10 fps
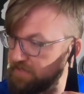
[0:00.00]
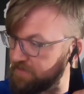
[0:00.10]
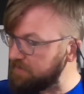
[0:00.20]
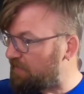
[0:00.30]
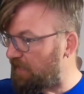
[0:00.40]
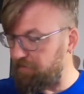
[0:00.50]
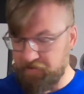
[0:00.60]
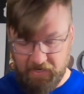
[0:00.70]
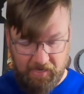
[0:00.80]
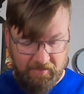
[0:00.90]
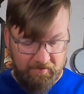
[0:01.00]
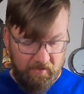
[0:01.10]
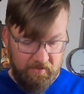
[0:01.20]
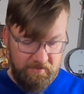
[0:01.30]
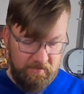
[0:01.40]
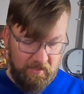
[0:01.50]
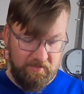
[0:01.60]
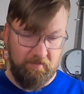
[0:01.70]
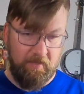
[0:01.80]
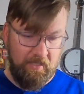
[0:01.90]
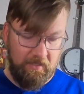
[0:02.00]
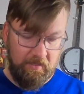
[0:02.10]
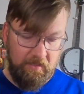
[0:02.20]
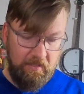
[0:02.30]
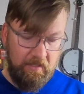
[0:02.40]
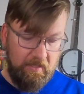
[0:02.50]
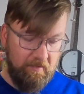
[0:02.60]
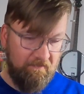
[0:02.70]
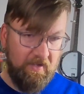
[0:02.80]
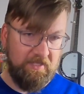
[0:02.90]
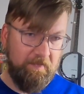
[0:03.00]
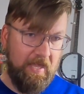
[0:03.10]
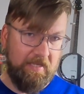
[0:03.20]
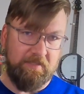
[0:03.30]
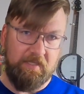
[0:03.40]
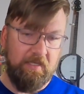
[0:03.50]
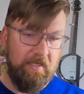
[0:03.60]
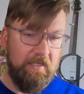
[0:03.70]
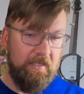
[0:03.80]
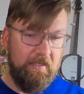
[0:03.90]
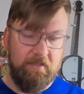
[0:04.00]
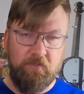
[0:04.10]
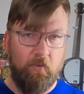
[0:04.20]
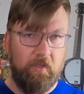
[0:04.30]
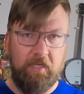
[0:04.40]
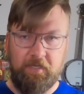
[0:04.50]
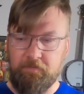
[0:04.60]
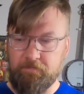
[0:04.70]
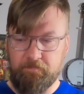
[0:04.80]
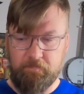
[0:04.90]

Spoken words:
this, but I got to tell you, this Custom Ink face mask, don't get it.